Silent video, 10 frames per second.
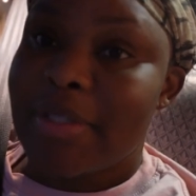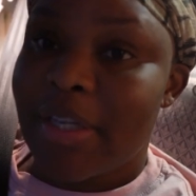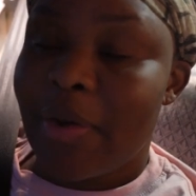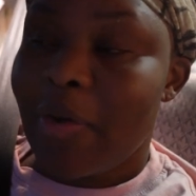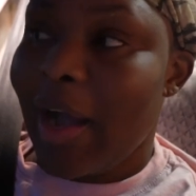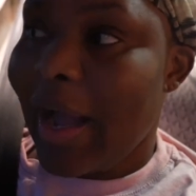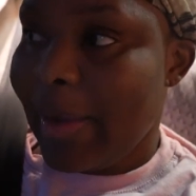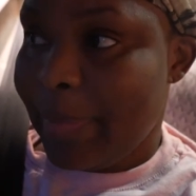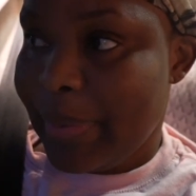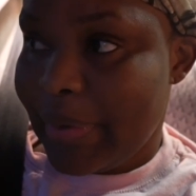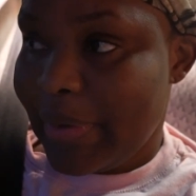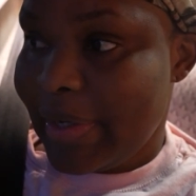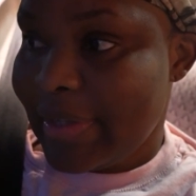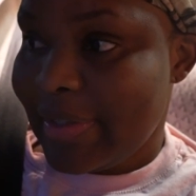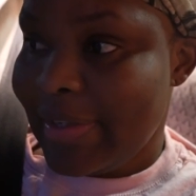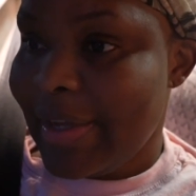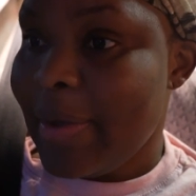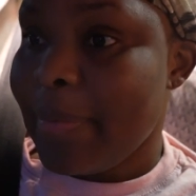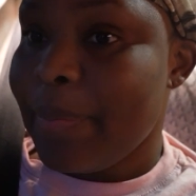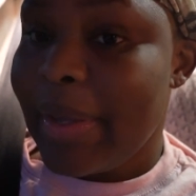was a little hyper and
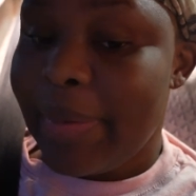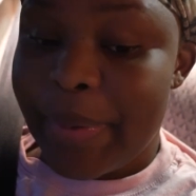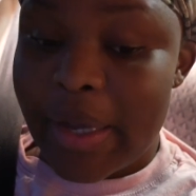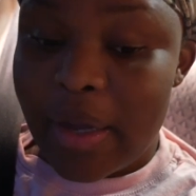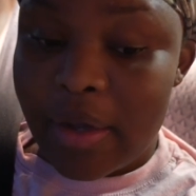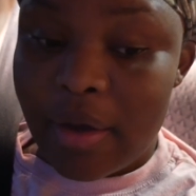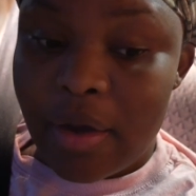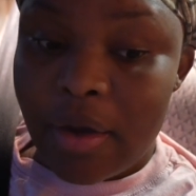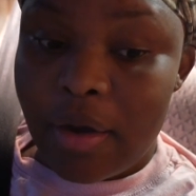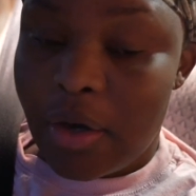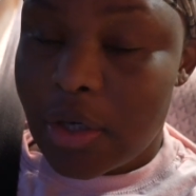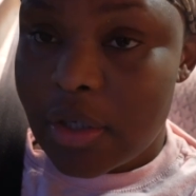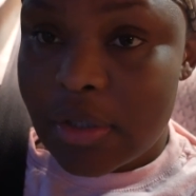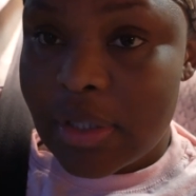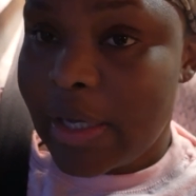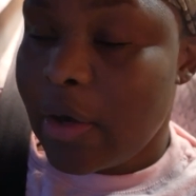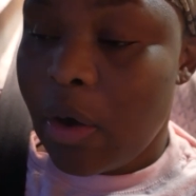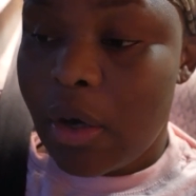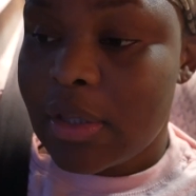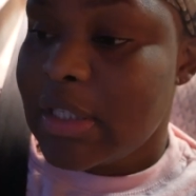beeping all like
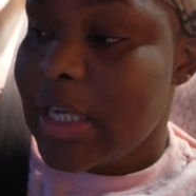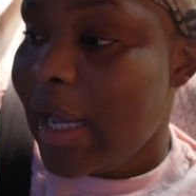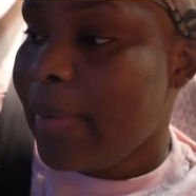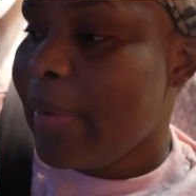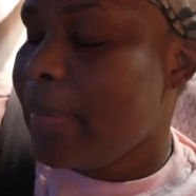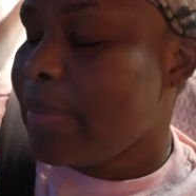all the time, and